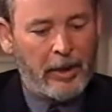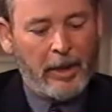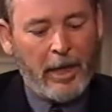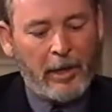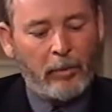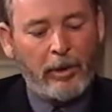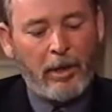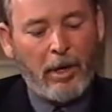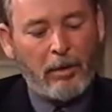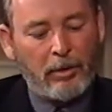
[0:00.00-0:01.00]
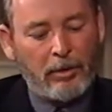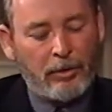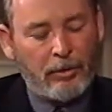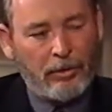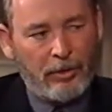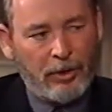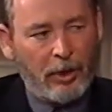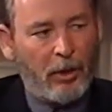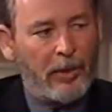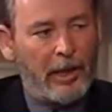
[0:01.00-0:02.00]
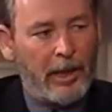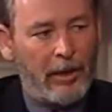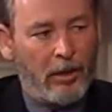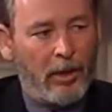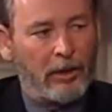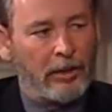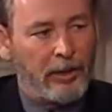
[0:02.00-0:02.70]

and we are z- zeroing in on